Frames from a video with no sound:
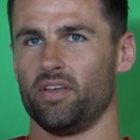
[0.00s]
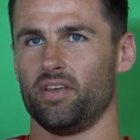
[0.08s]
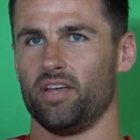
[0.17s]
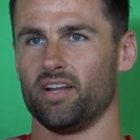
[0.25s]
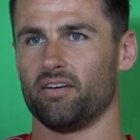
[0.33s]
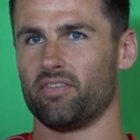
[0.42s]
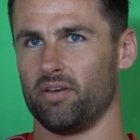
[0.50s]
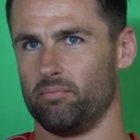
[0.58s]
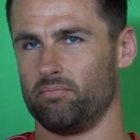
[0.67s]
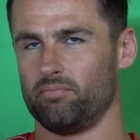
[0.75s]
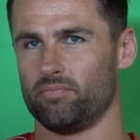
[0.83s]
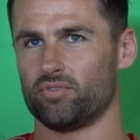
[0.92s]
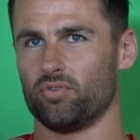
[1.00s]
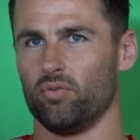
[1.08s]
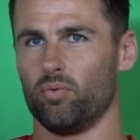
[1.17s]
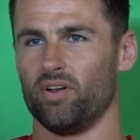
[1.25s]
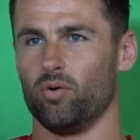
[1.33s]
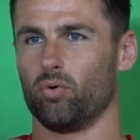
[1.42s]
he'd have them sort
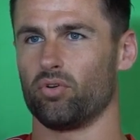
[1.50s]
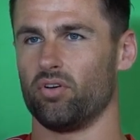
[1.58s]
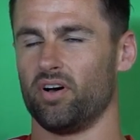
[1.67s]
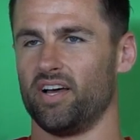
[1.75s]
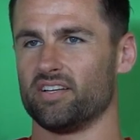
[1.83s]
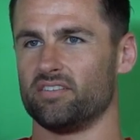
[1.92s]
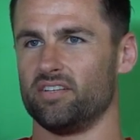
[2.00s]
of well organised